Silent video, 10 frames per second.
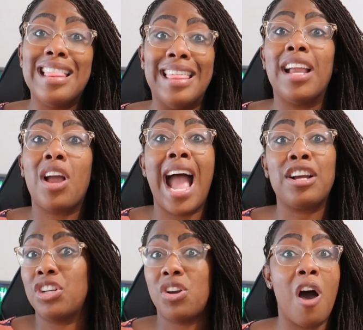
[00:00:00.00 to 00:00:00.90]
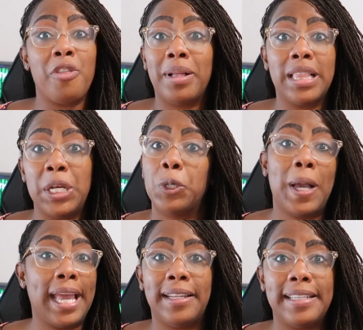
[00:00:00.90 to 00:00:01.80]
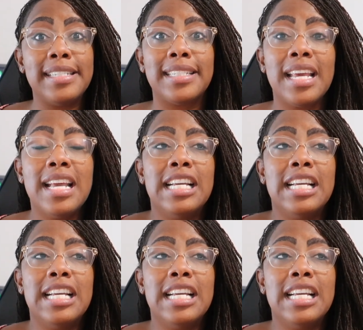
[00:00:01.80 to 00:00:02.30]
they actually call them clinical analysts.